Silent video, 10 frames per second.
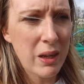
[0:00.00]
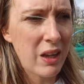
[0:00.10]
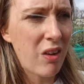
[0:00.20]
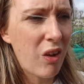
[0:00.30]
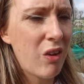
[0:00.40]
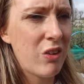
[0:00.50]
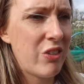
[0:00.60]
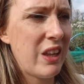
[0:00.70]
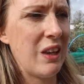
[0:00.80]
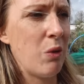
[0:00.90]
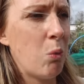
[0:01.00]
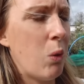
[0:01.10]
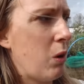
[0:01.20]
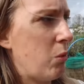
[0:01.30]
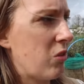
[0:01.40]
Like, I can't think
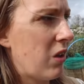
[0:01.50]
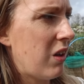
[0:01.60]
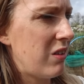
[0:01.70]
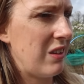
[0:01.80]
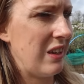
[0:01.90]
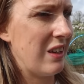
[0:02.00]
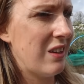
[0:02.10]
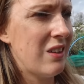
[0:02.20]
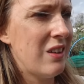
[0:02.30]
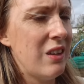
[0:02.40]
what I was cutting.